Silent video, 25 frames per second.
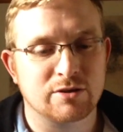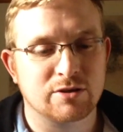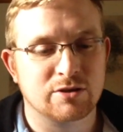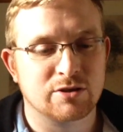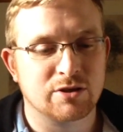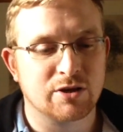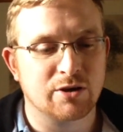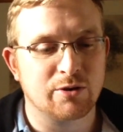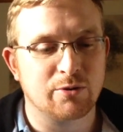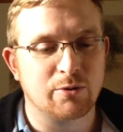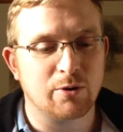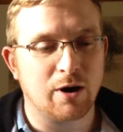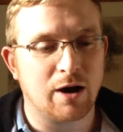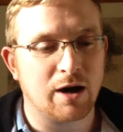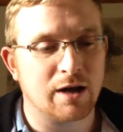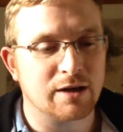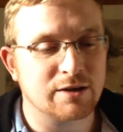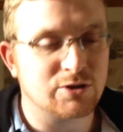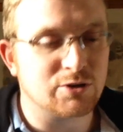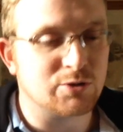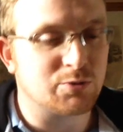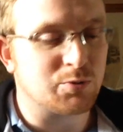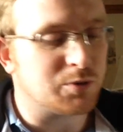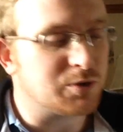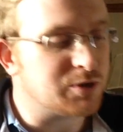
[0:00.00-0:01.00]
So I
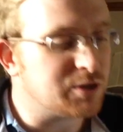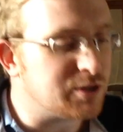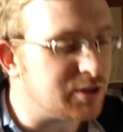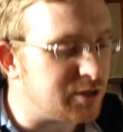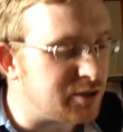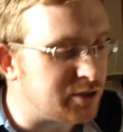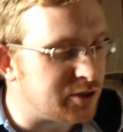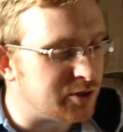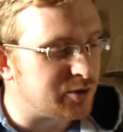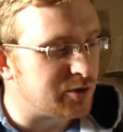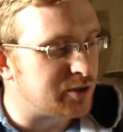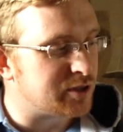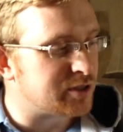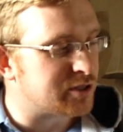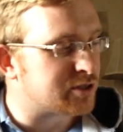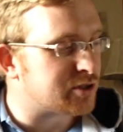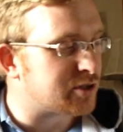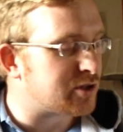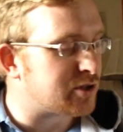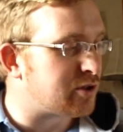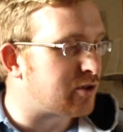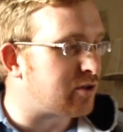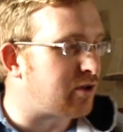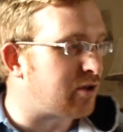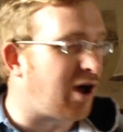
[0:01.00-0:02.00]
just wanted to do
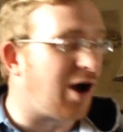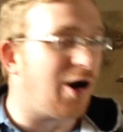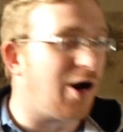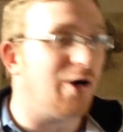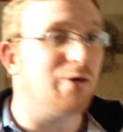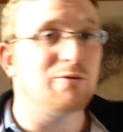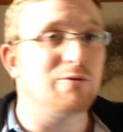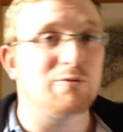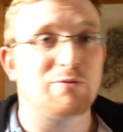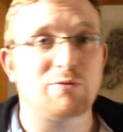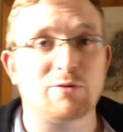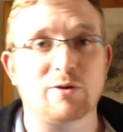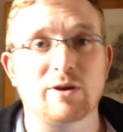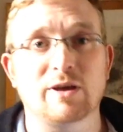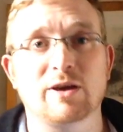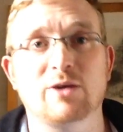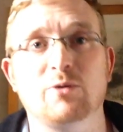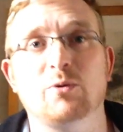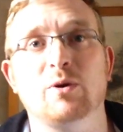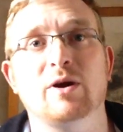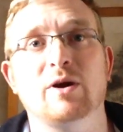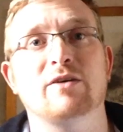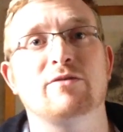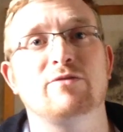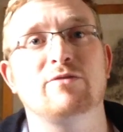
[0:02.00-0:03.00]
this hopefully
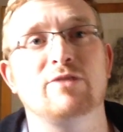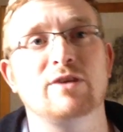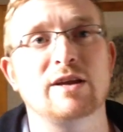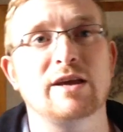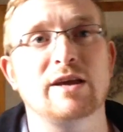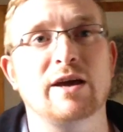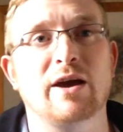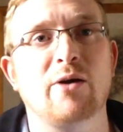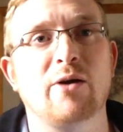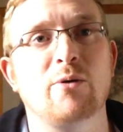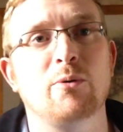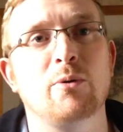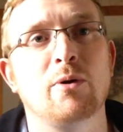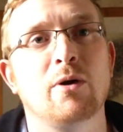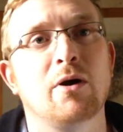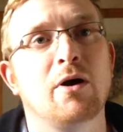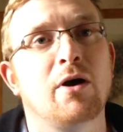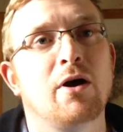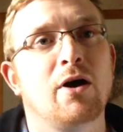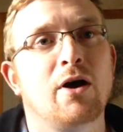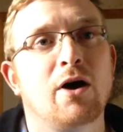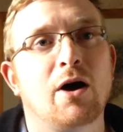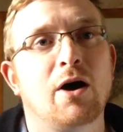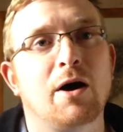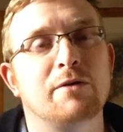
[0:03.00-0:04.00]
quick video
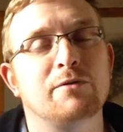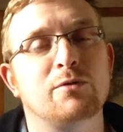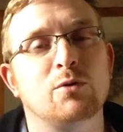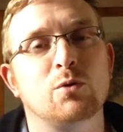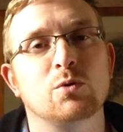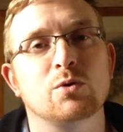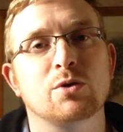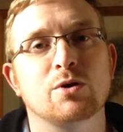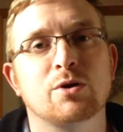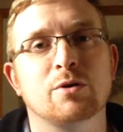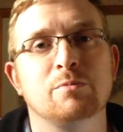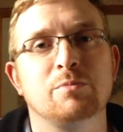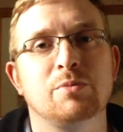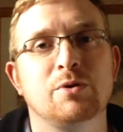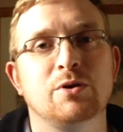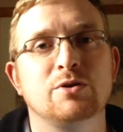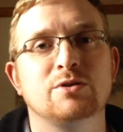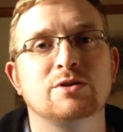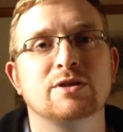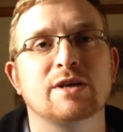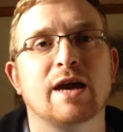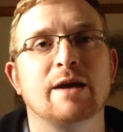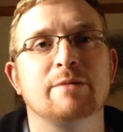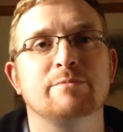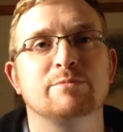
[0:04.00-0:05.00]
of all the
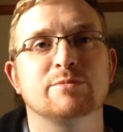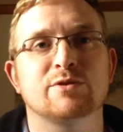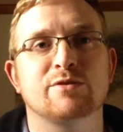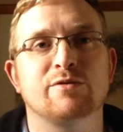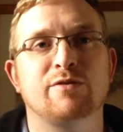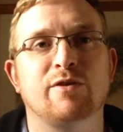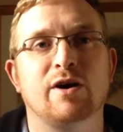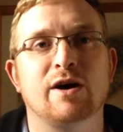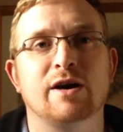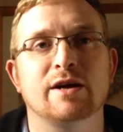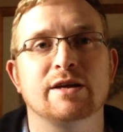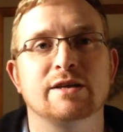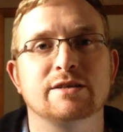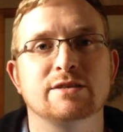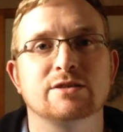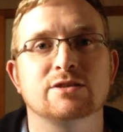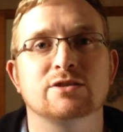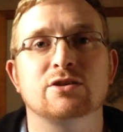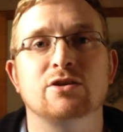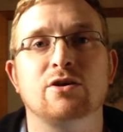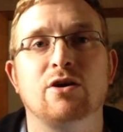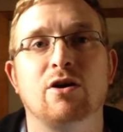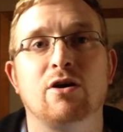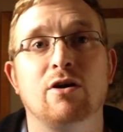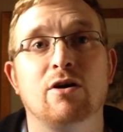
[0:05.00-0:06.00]
computer games
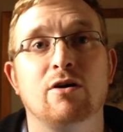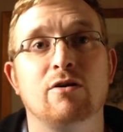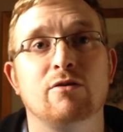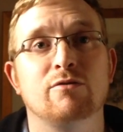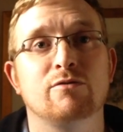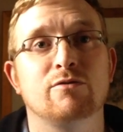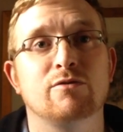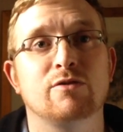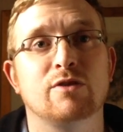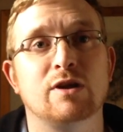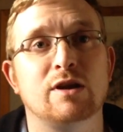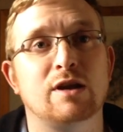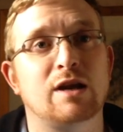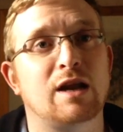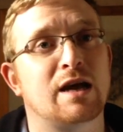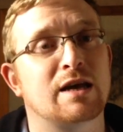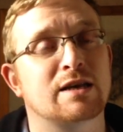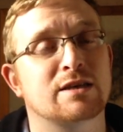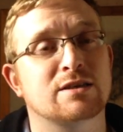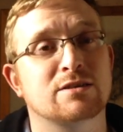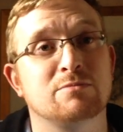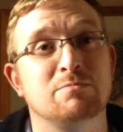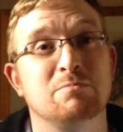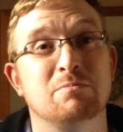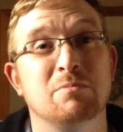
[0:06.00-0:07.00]
finds of the
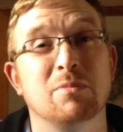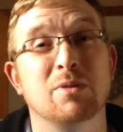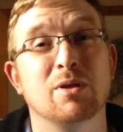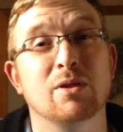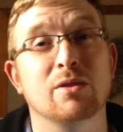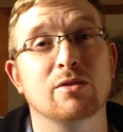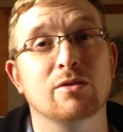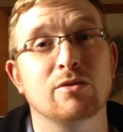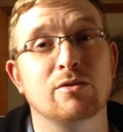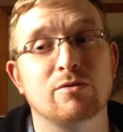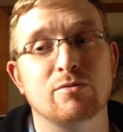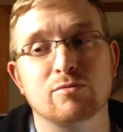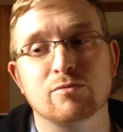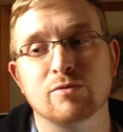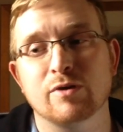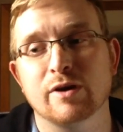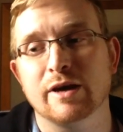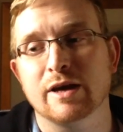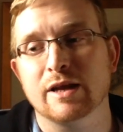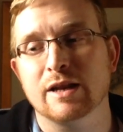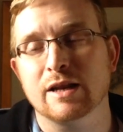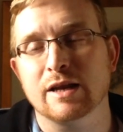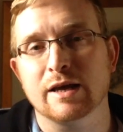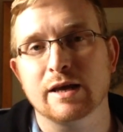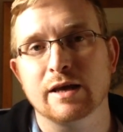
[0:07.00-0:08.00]
last month,
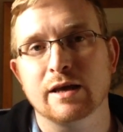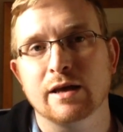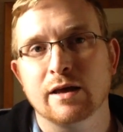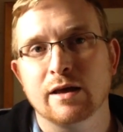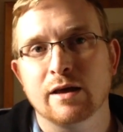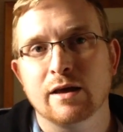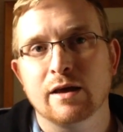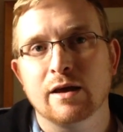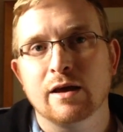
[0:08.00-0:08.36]
really.